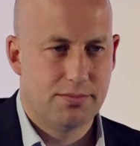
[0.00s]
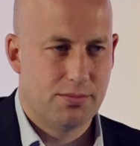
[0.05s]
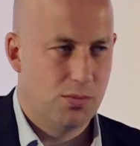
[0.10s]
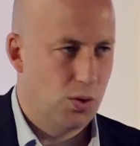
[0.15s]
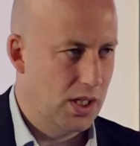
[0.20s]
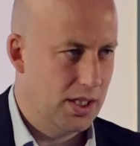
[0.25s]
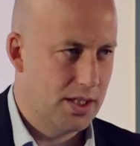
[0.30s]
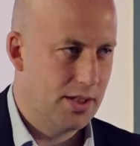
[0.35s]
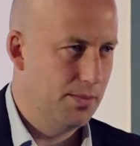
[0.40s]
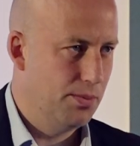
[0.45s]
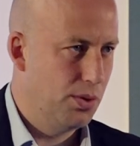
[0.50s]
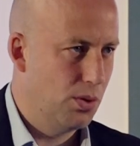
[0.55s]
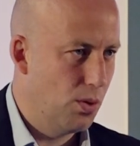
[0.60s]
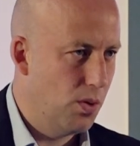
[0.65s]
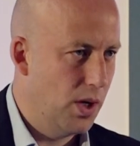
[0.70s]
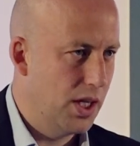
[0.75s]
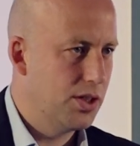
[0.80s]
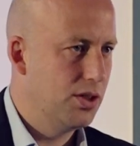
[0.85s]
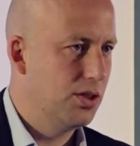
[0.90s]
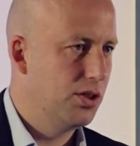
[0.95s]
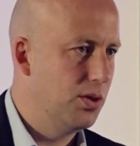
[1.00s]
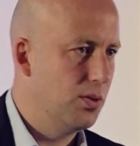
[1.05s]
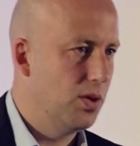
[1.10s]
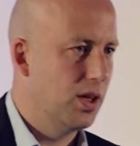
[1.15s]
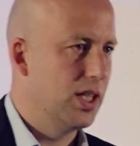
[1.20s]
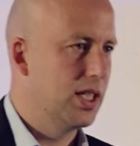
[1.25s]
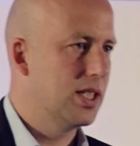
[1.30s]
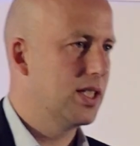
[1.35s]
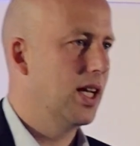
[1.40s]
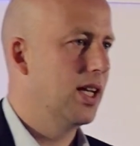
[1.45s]
Quite a simple question, do you
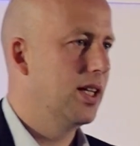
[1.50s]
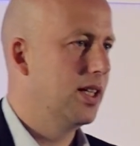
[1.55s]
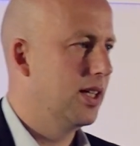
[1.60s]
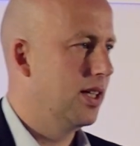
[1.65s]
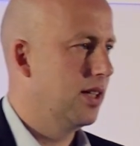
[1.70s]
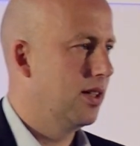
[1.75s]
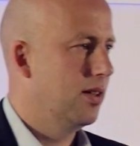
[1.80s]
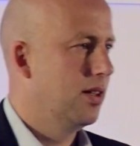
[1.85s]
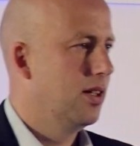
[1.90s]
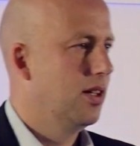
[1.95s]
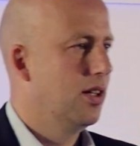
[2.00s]
understand it?